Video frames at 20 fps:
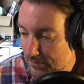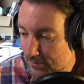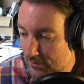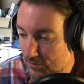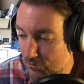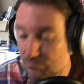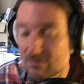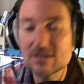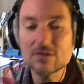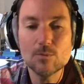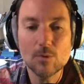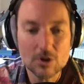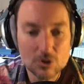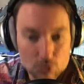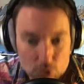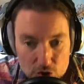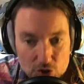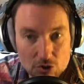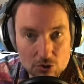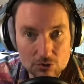the reason why you
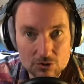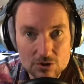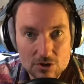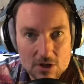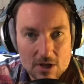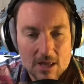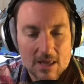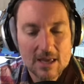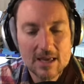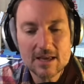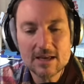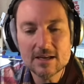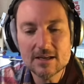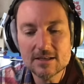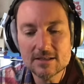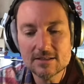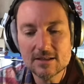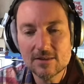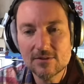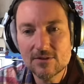should
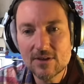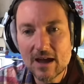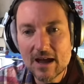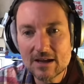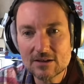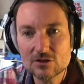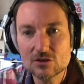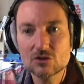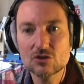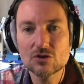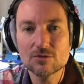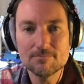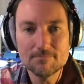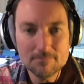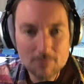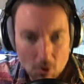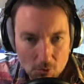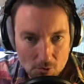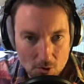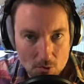is that
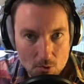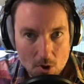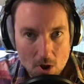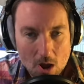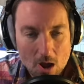tomorrow